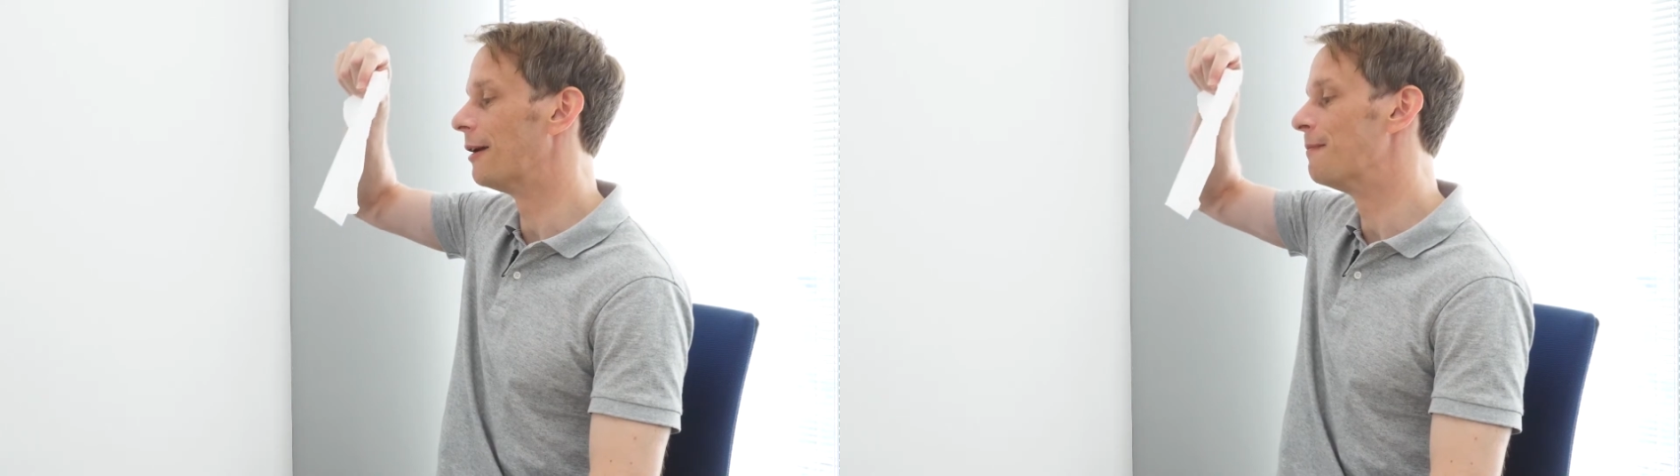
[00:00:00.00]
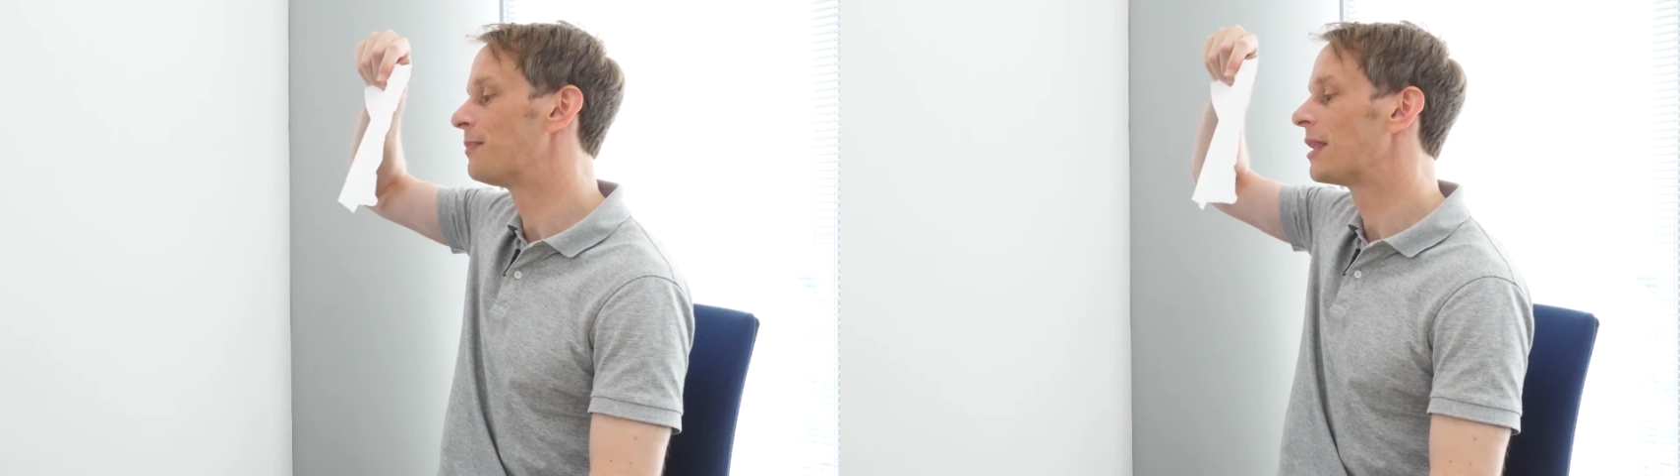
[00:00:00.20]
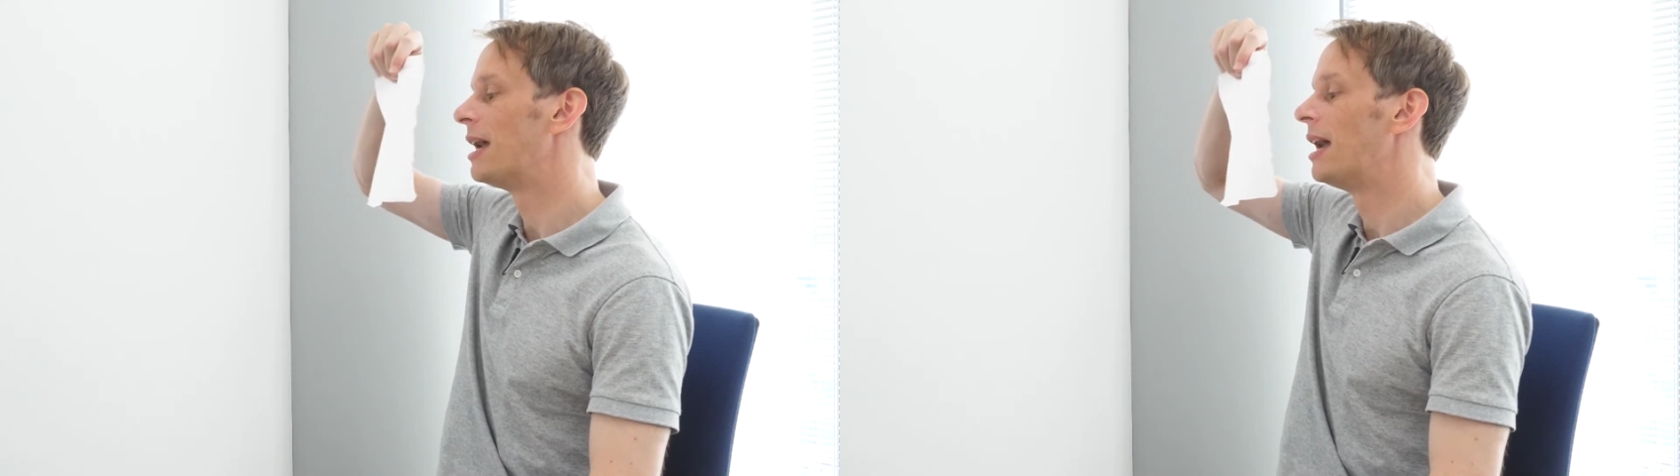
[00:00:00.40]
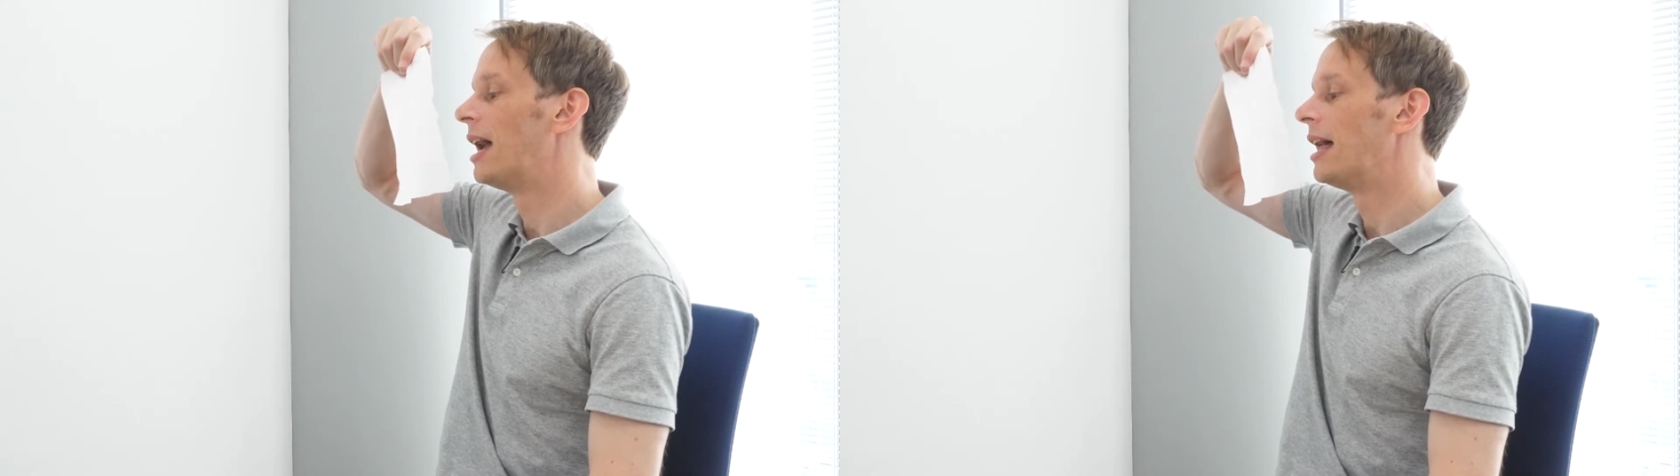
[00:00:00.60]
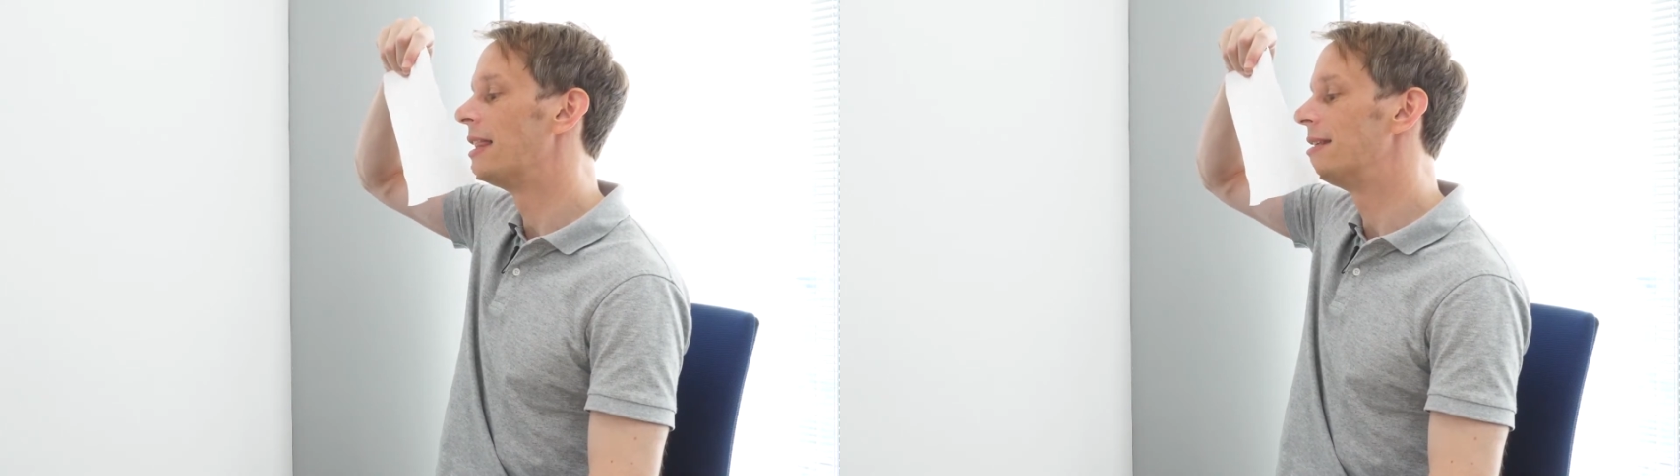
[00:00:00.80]
go.
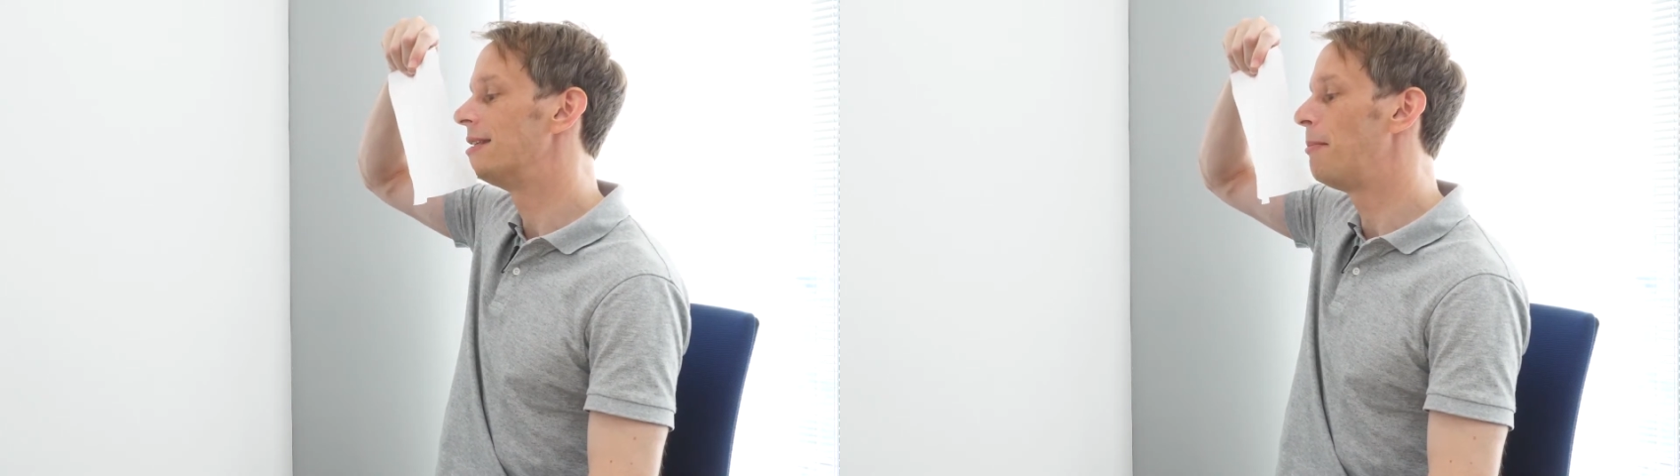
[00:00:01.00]
This is a